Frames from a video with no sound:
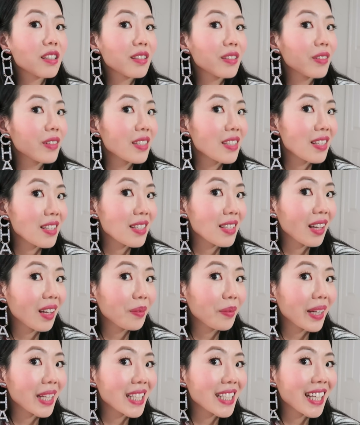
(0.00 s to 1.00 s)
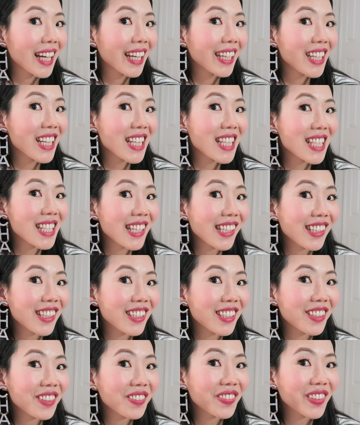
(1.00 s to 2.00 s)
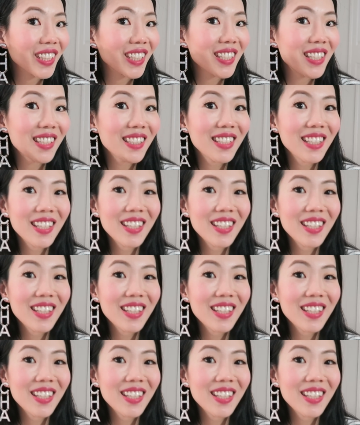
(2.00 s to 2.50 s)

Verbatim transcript: So as a side by side, you see the difference.